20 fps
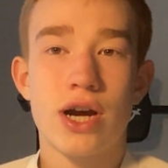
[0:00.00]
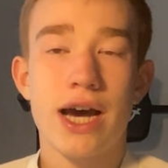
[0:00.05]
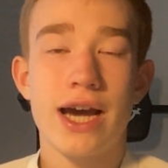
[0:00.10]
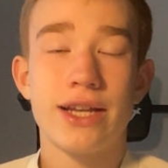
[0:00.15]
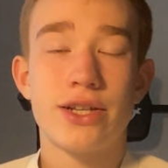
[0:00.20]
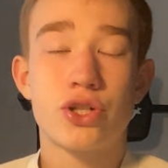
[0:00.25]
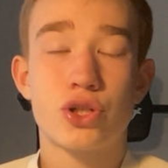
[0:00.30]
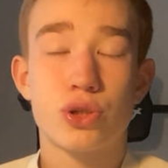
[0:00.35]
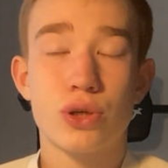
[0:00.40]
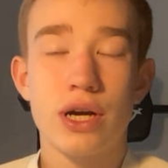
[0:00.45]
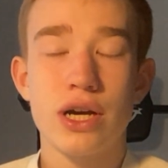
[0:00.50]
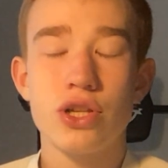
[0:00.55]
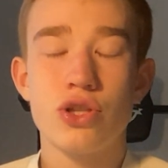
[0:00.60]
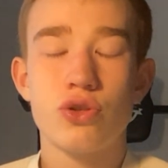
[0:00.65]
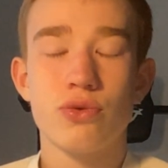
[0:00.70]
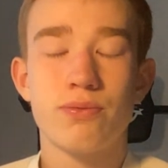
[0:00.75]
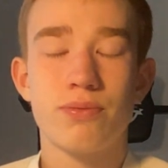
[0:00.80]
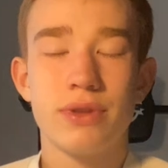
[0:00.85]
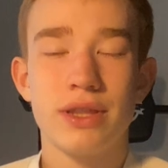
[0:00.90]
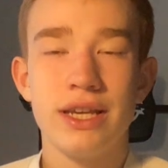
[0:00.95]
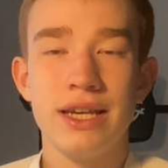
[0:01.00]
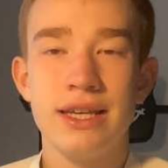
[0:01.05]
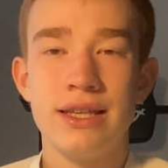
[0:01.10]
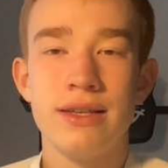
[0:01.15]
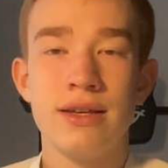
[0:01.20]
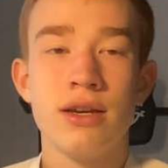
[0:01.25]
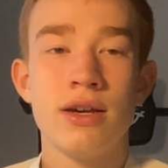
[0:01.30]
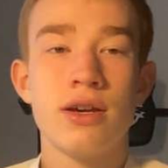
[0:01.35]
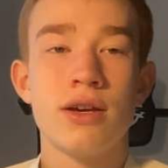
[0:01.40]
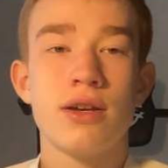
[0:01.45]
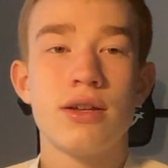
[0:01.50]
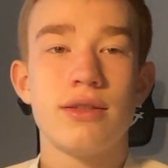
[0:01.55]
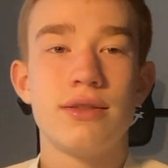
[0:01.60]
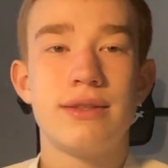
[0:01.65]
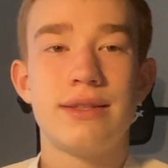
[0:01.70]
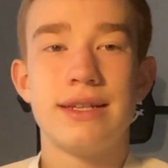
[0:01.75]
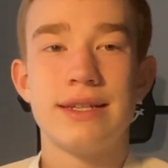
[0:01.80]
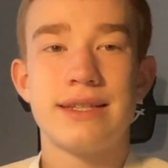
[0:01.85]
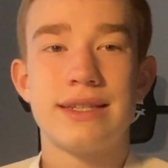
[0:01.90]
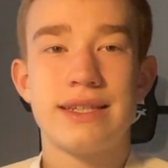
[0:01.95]
I try to play
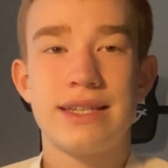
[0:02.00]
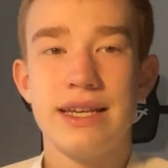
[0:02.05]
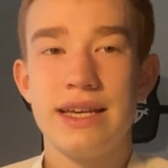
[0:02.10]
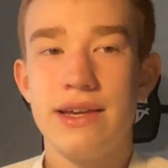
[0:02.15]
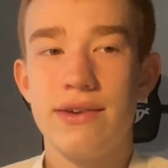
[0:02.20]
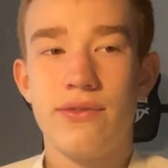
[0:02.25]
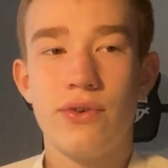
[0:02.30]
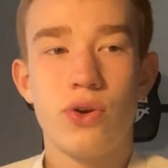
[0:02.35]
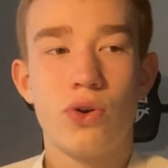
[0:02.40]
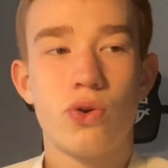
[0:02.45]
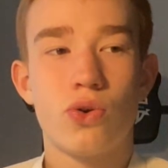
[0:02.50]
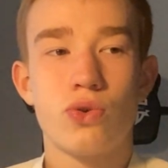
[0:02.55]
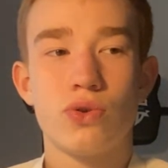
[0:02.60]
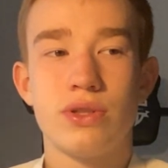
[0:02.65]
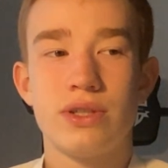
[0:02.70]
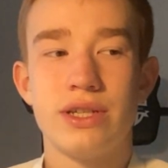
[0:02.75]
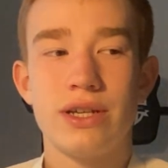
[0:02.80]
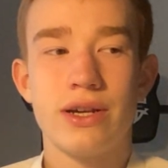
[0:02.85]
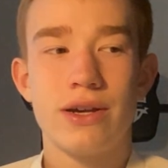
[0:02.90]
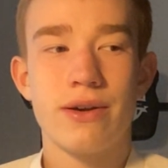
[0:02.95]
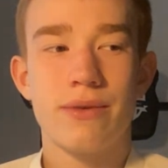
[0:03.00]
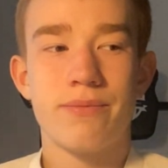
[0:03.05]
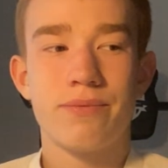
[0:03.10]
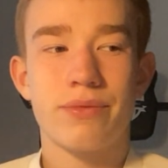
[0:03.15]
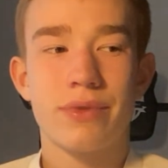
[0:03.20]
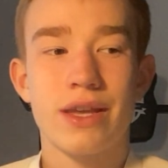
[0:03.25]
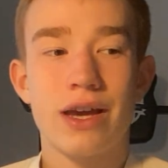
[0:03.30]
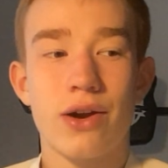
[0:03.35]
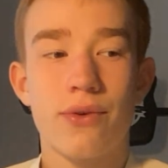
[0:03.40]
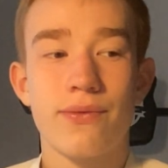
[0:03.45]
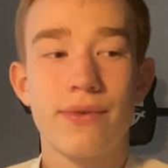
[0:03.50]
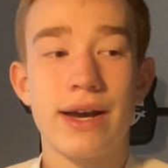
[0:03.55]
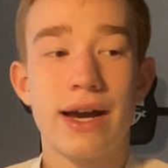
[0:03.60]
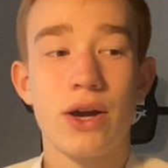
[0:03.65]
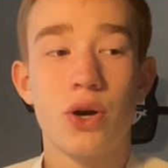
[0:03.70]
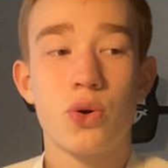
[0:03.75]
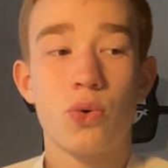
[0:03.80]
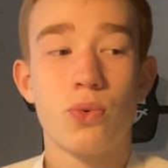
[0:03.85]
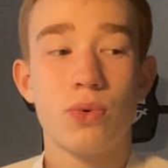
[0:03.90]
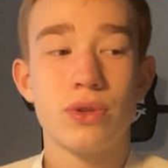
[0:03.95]
the savior, the kind of guy
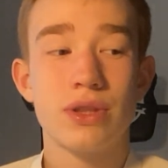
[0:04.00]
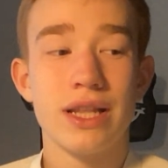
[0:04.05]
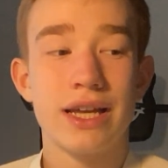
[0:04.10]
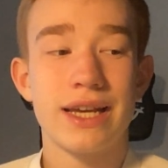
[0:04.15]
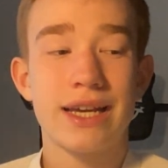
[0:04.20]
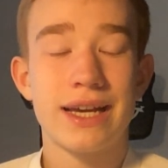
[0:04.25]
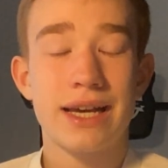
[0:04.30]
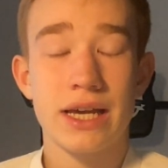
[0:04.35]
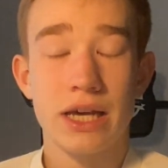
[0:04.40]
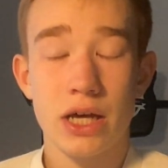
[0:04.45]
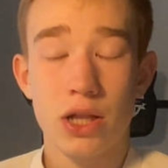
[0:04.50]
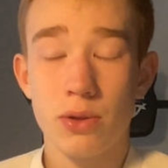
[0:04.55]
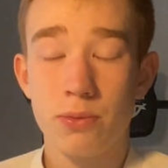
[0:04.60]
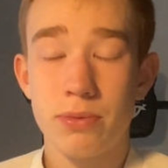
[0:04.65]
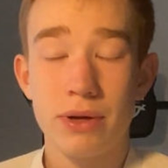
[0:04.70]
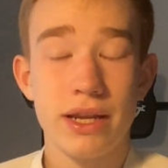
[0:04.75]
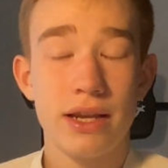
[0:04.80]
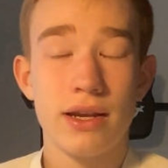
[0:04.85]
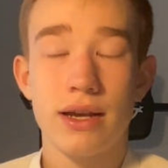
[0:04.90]
who would like help